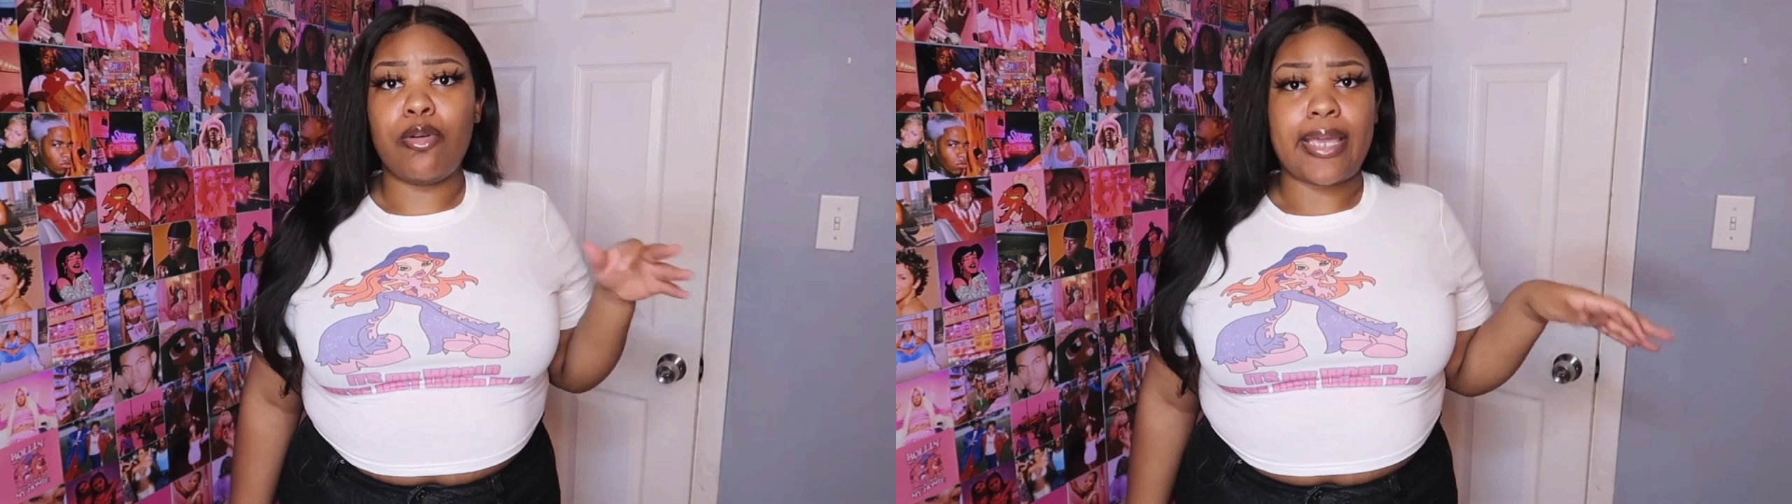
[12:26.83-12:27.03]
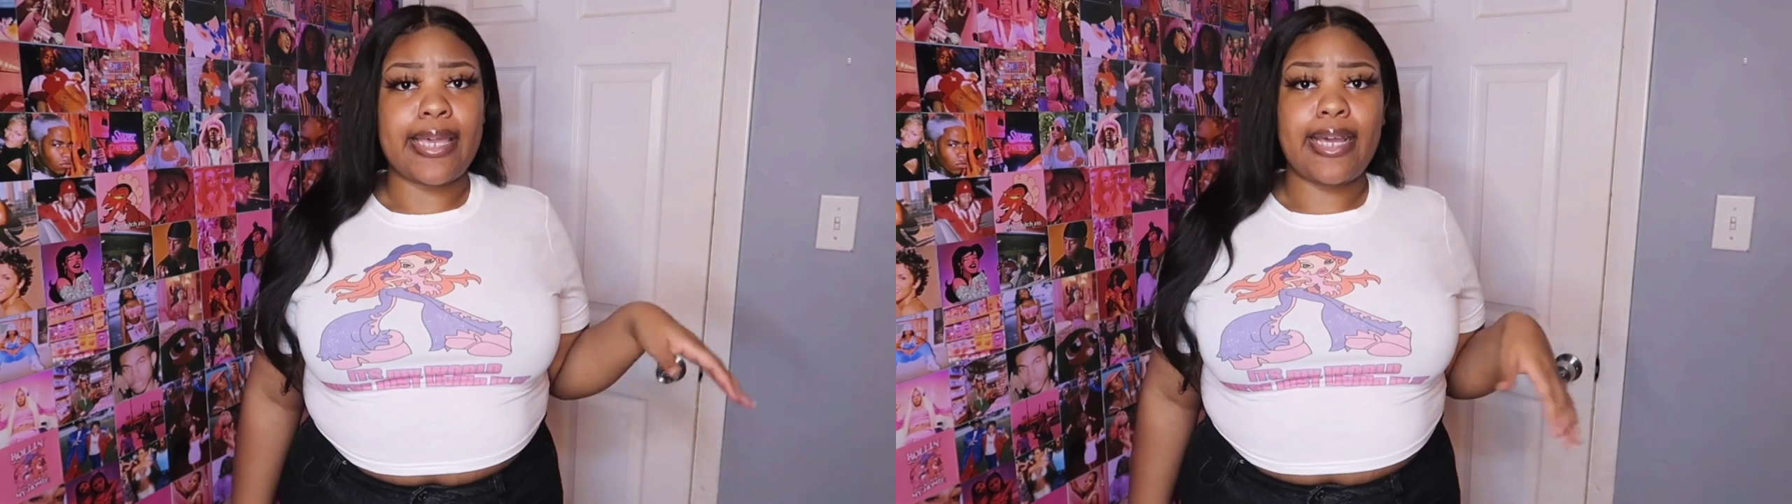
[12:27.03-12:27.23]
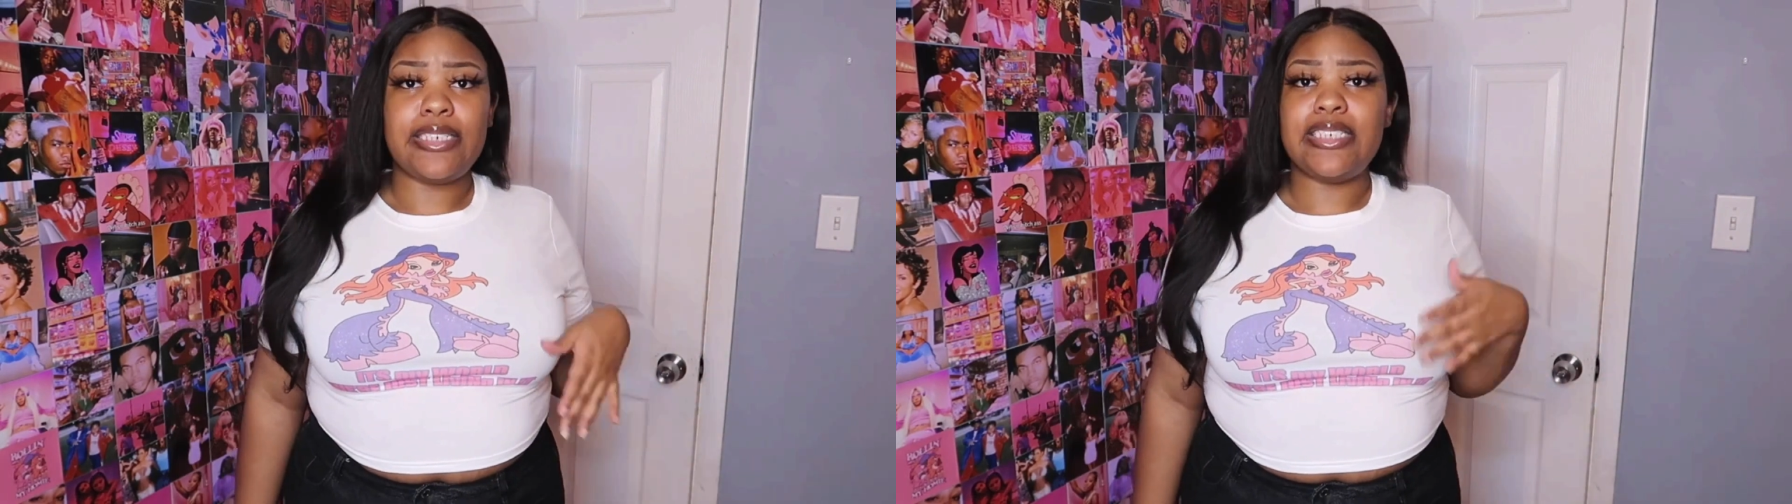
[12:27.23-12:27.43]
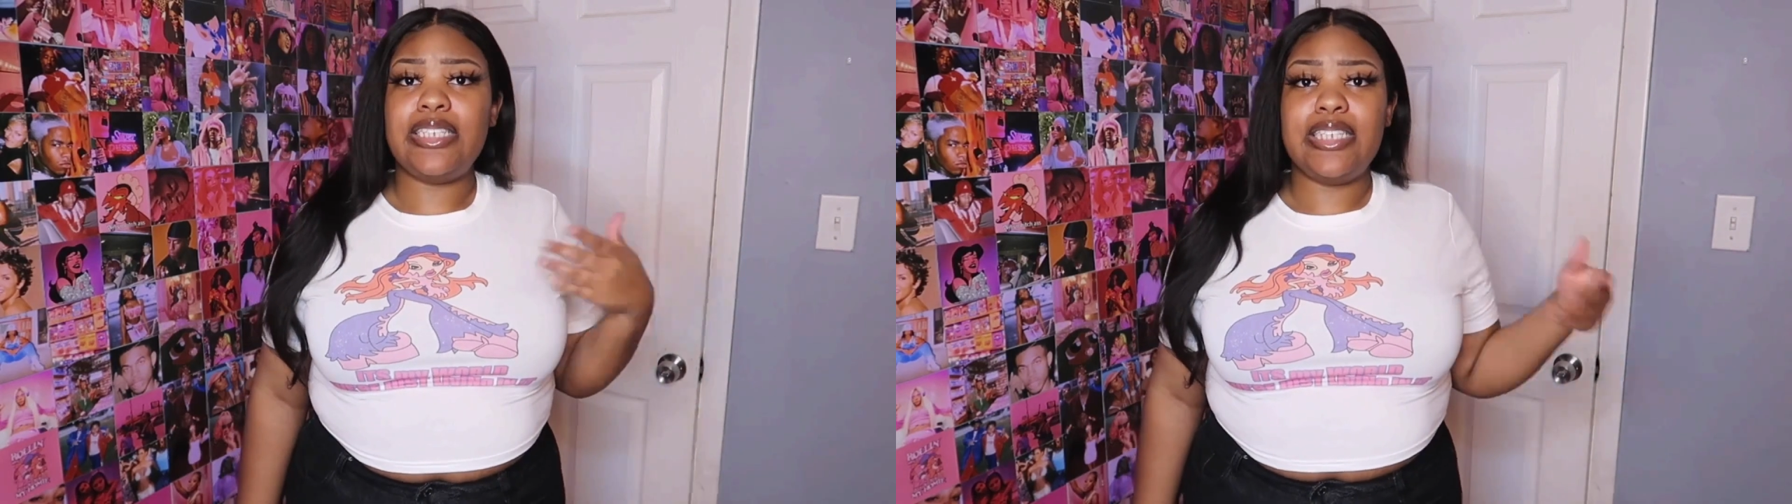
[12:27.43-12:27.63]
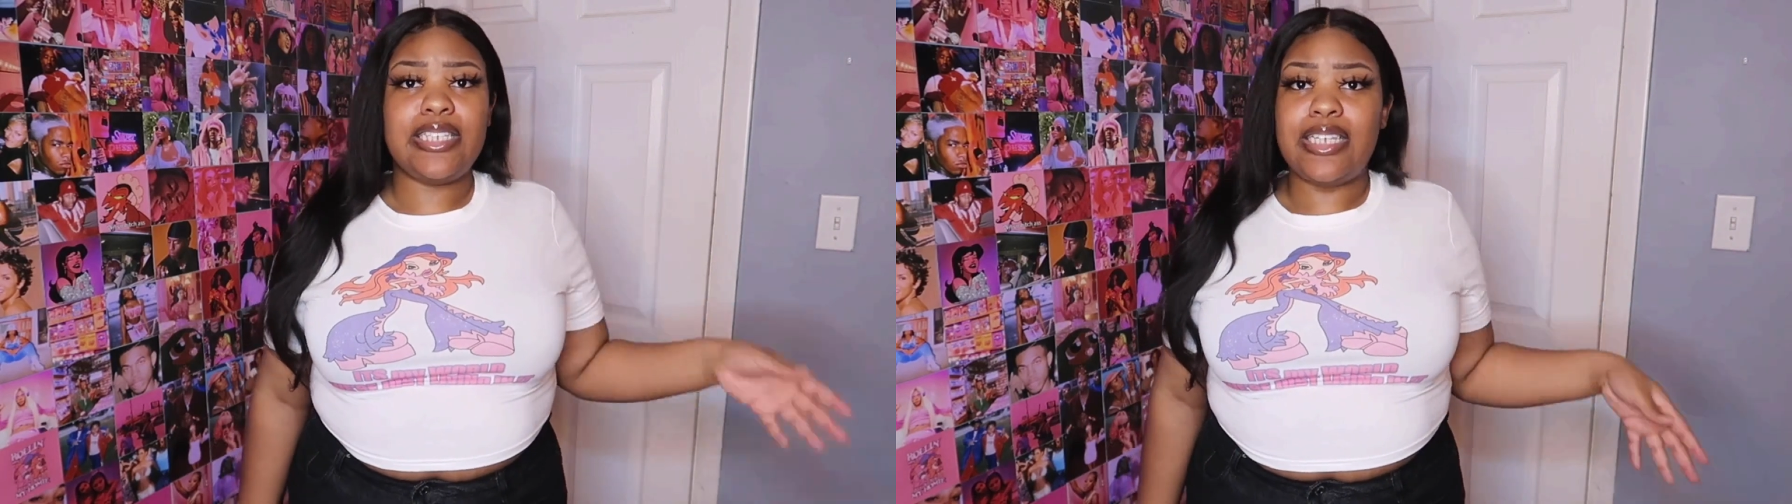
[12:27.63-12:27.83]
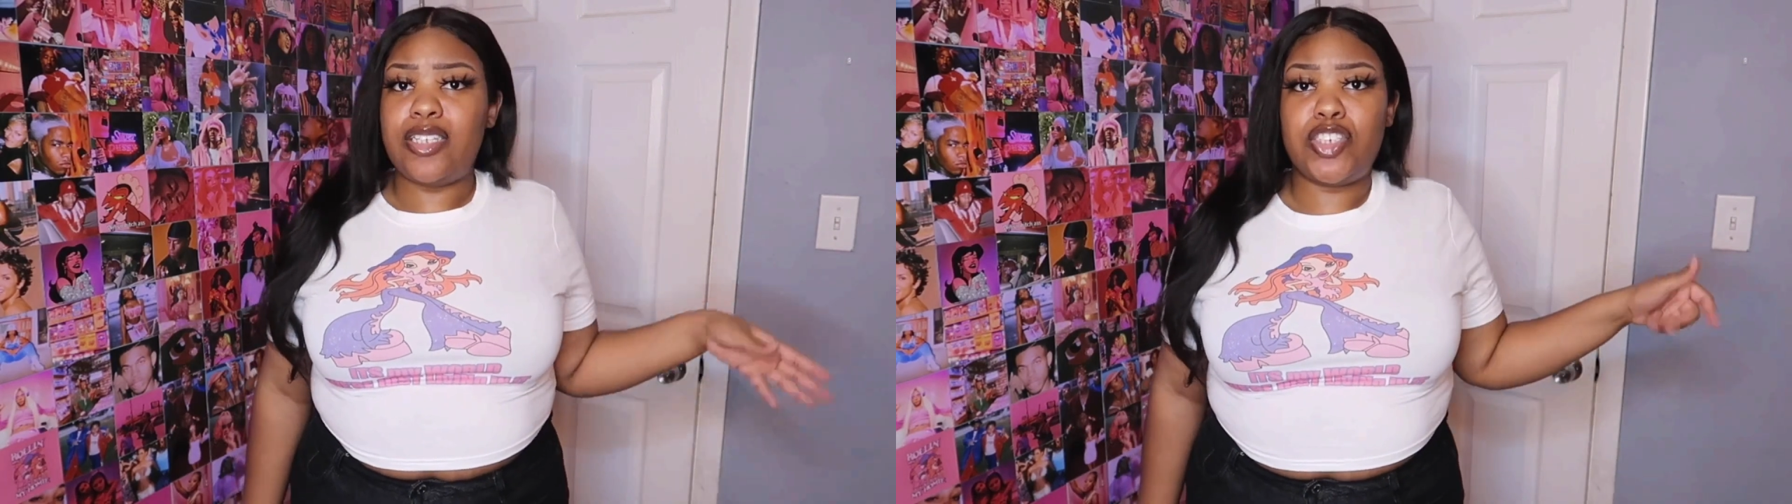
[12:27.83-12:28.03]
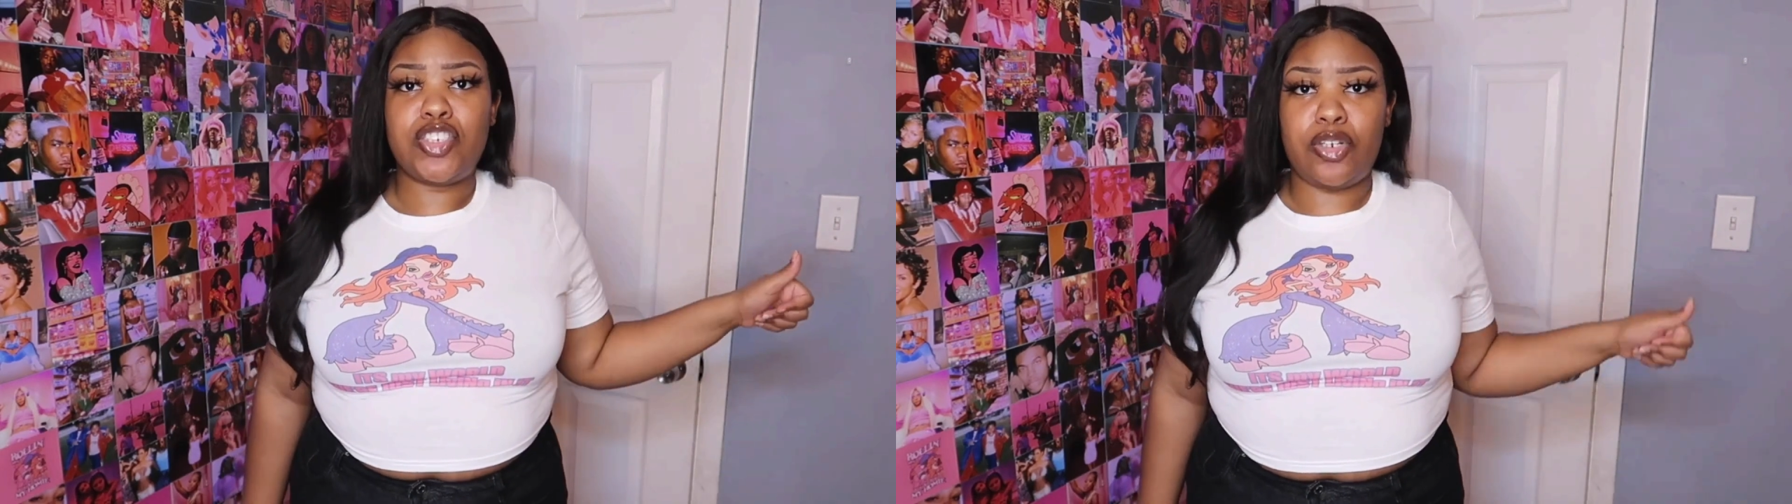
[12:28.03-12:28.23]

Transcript: okay, I just need to get this